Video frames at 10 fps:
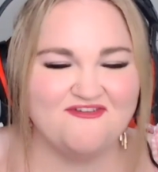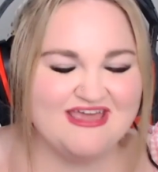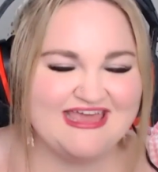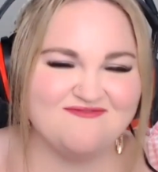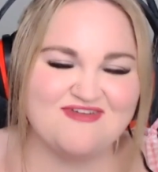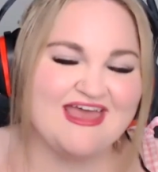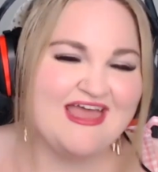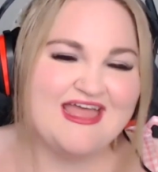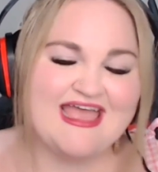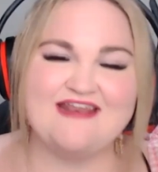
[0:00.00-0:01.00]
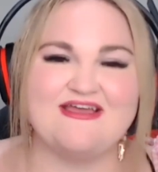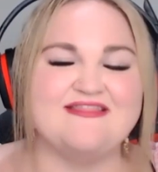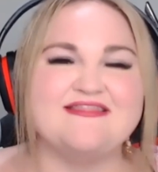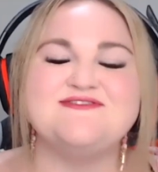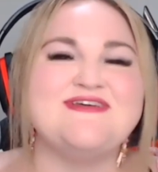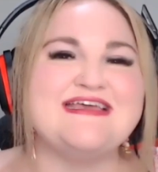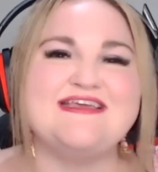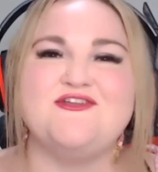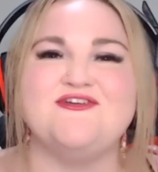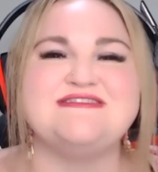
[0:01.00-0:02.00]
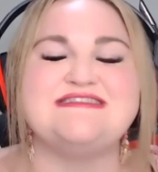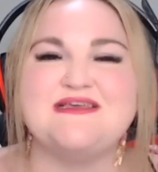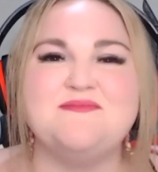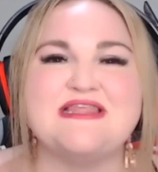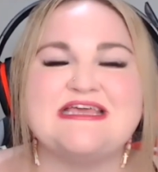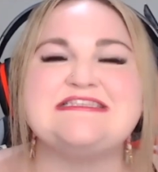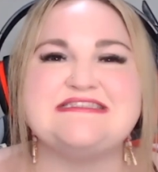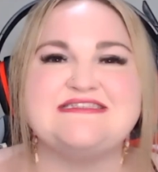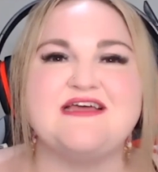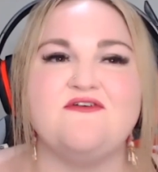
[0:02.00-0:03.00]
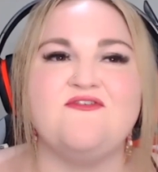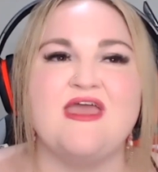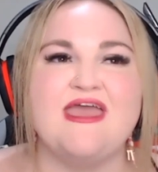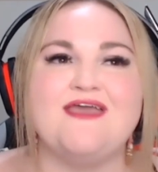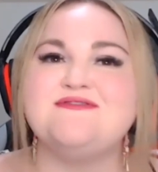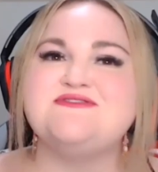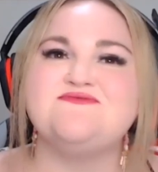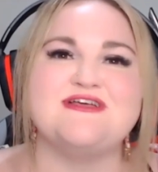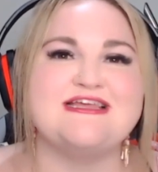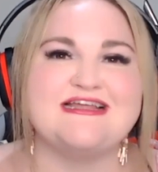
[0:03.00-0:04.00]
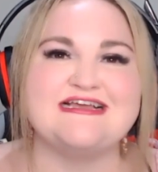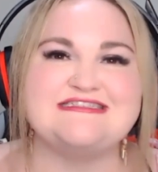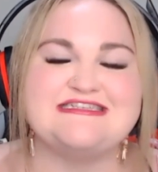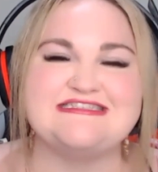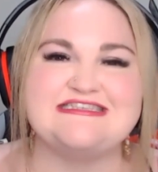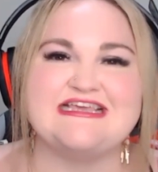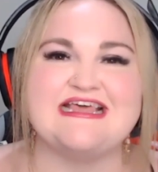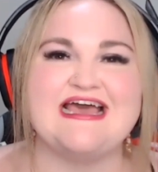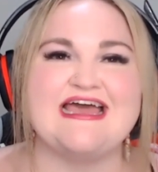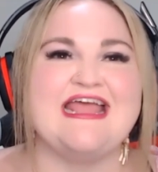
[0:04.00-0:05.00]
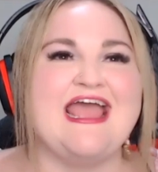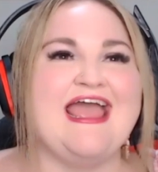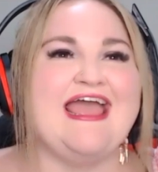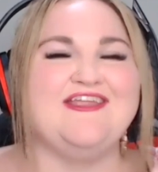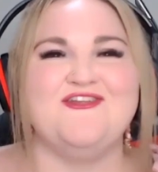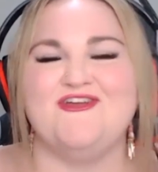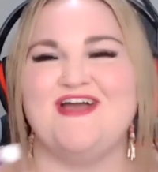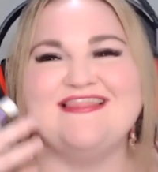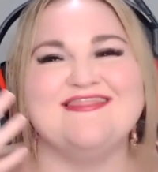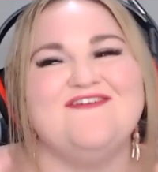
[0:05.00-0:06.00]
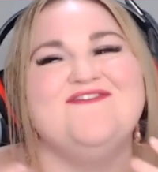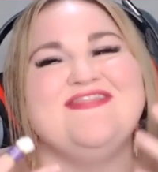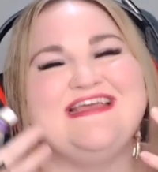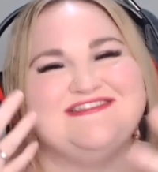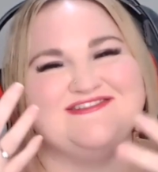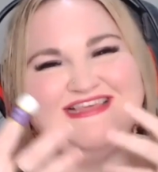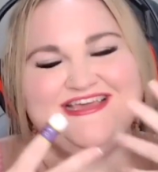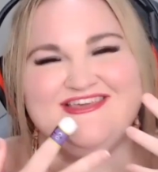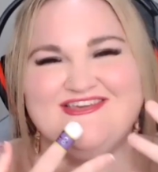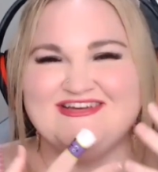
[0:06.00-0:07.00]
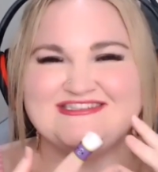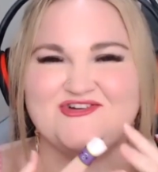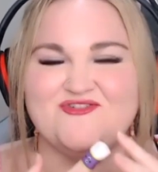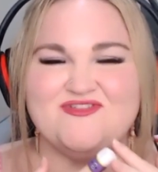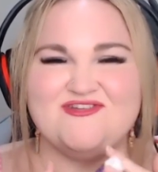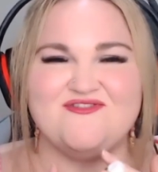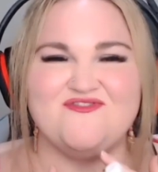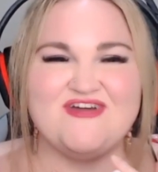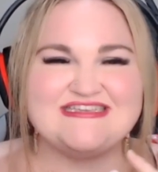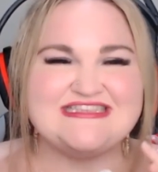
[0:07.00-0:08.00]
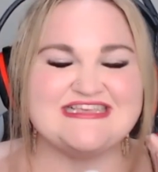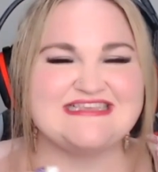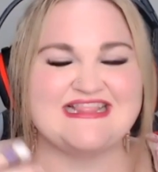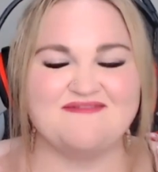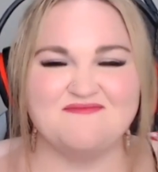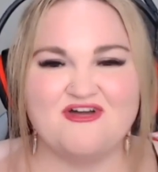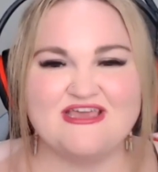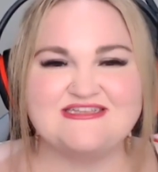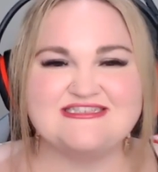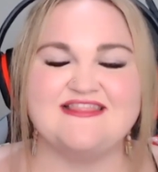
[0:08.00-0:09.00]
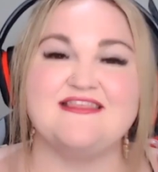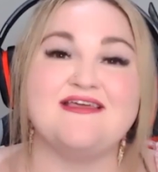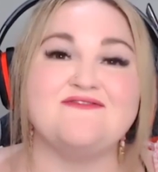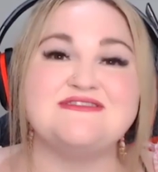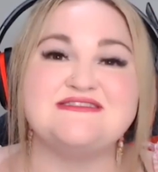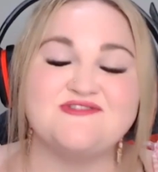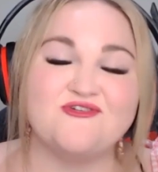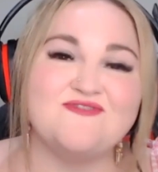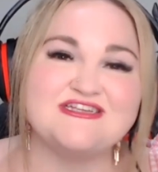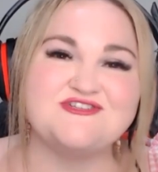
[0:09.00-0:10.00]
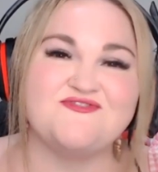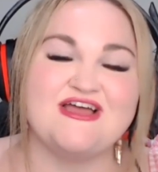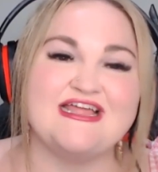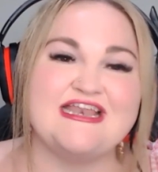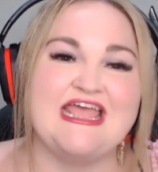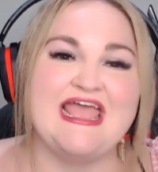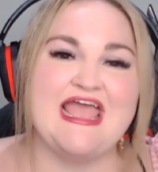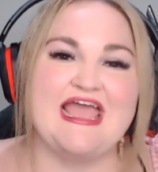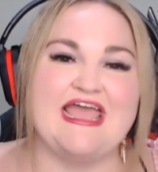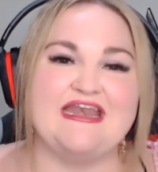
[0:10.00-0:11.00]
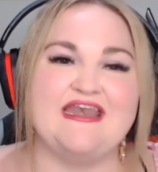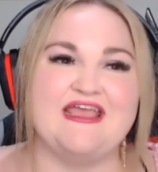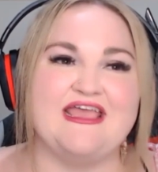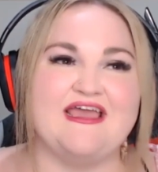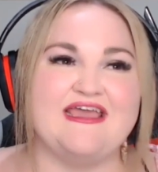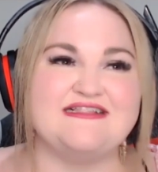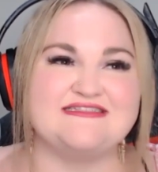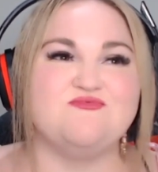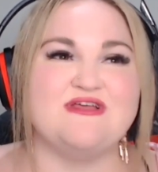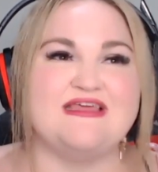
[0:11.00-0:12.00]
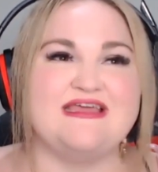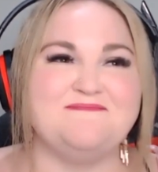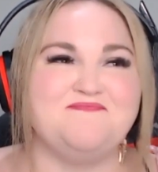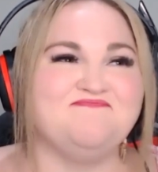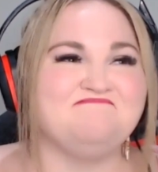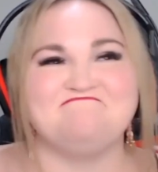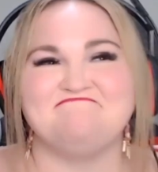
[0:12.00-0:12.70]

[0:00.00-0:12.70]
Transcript: for a king, but anyway, doing, you know, sibling stuff. It was really nice to see that. And, you know, I love when they do their cute, adorable little voices and they mock each other. That was so much fun. And it's really